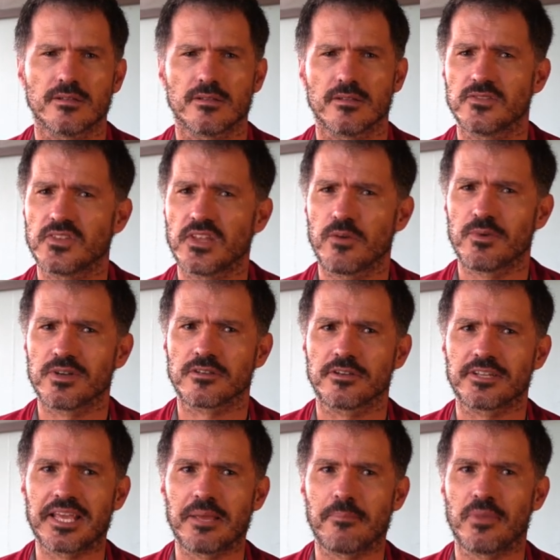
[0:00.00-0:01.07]
The city was
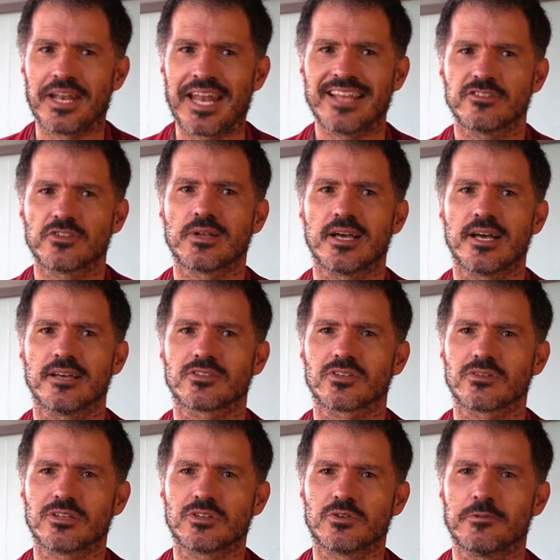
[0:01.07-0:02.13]
on a peninsula,
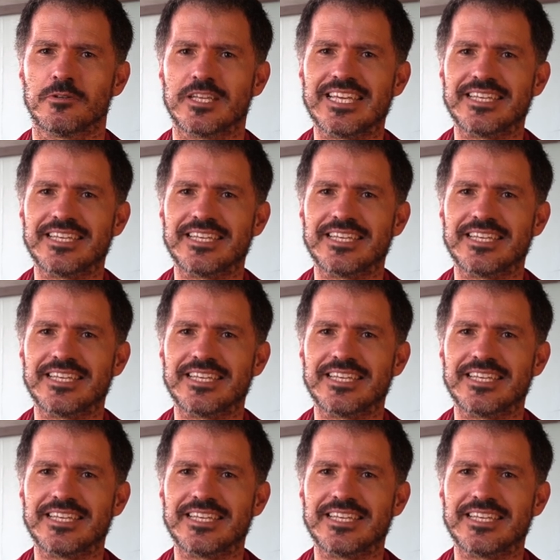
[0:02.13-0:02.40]
so it could